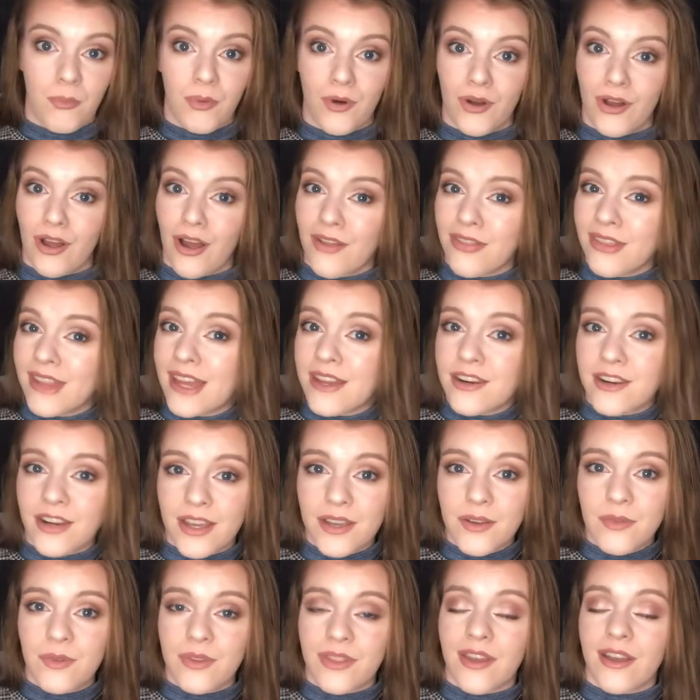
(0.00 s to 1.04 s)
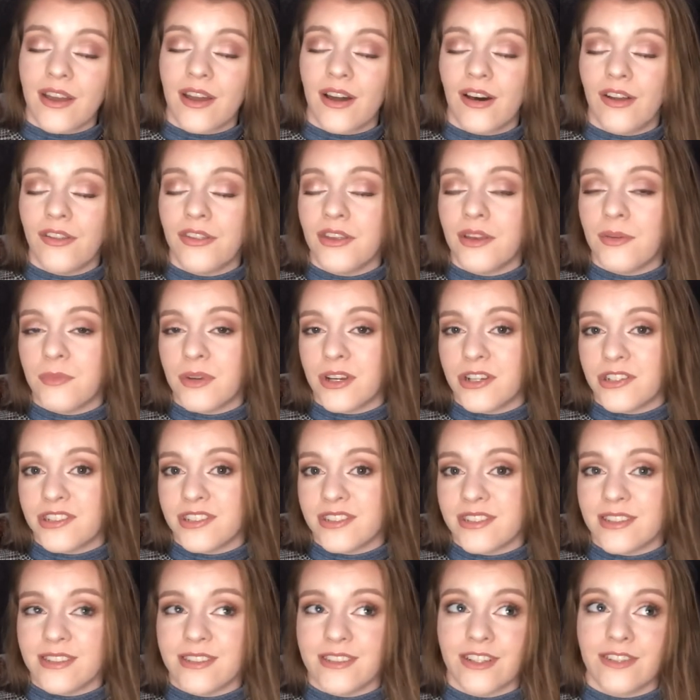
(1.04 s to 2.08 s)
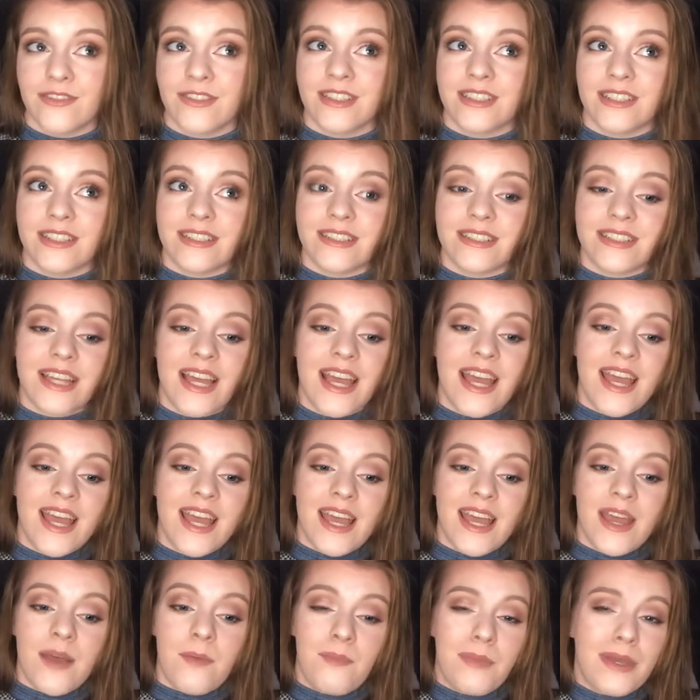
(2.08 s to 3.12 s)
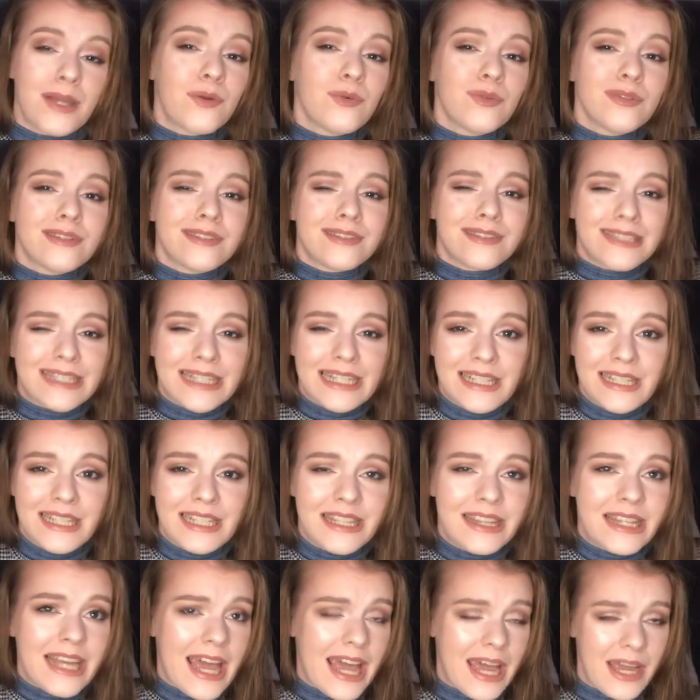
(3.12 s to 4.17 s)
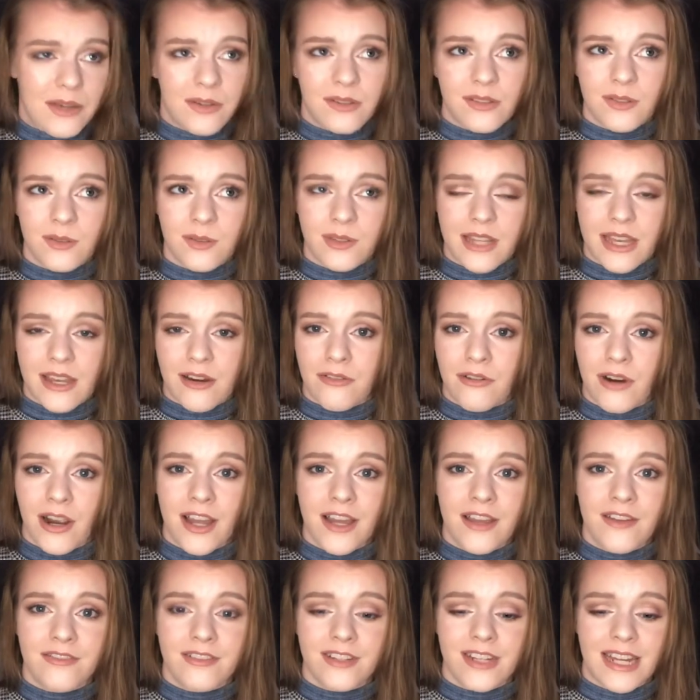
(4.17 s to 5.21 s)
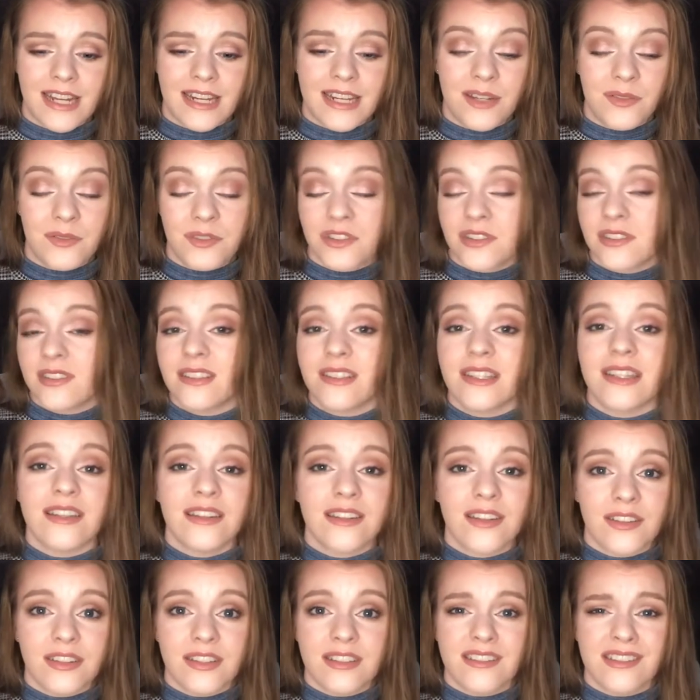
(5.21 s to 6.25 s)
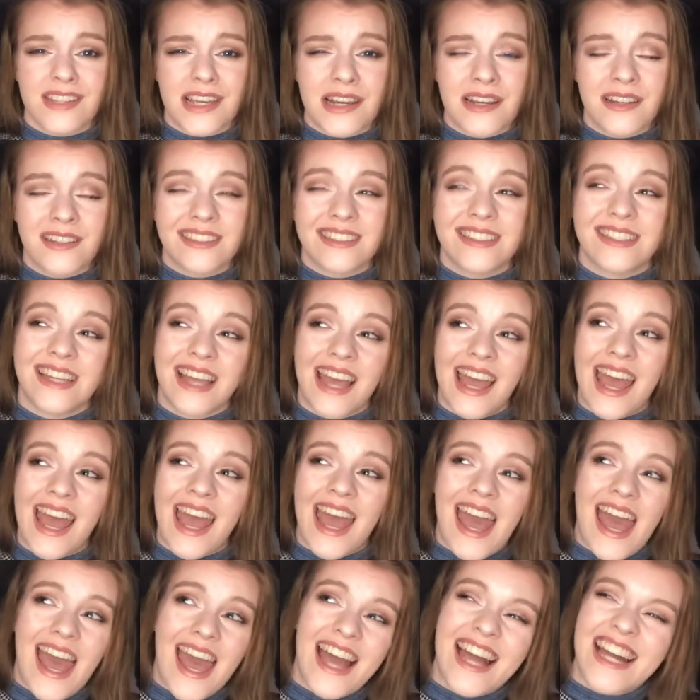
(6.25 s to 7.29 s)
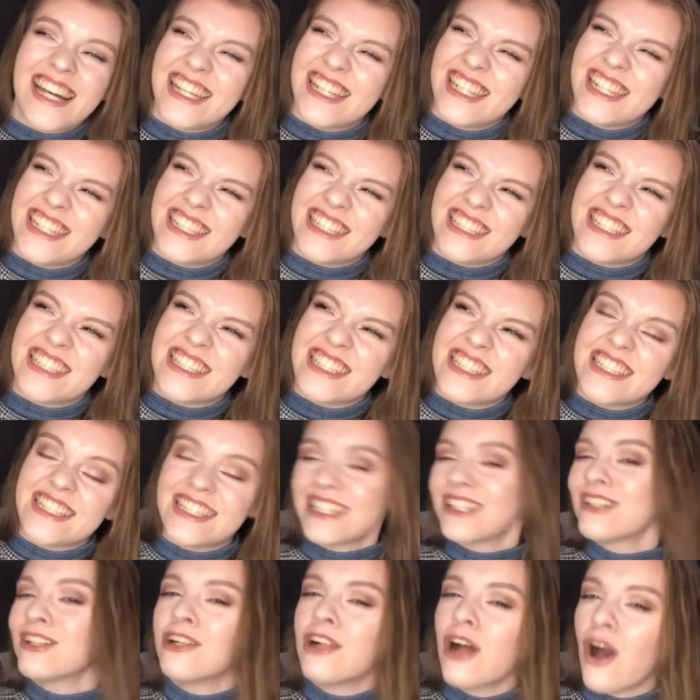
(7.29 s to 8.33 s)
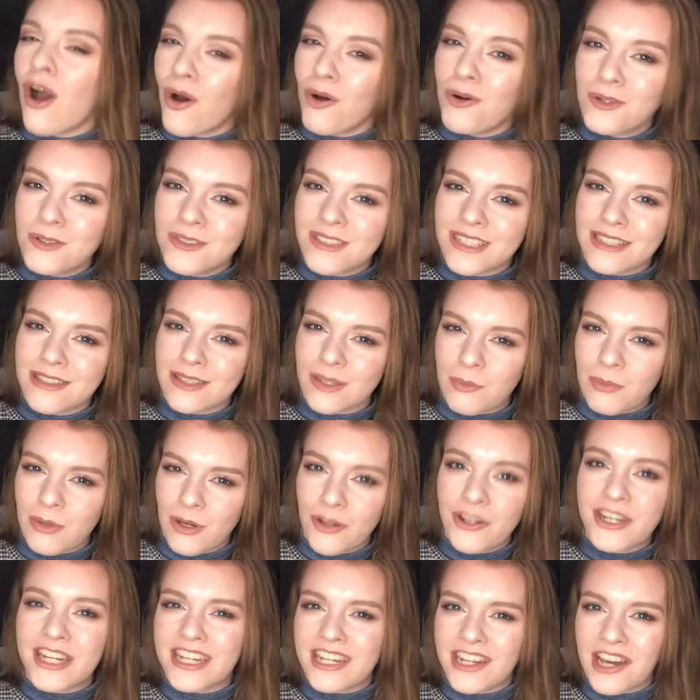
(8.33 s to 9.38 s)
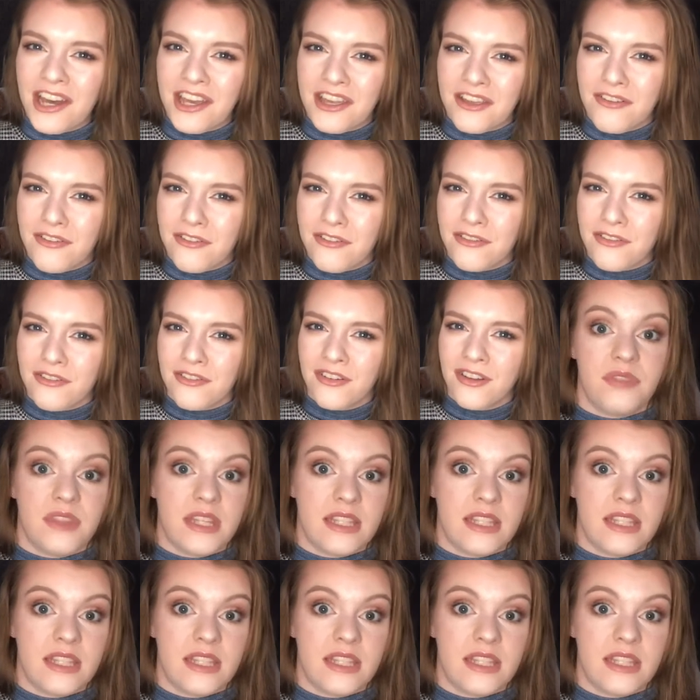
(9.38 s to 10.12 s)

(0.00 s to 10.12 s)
But on that night when they called the emergency services, Mick was still in the house when they arrived and he was just sitting on the stairs and still holding the bloody knife.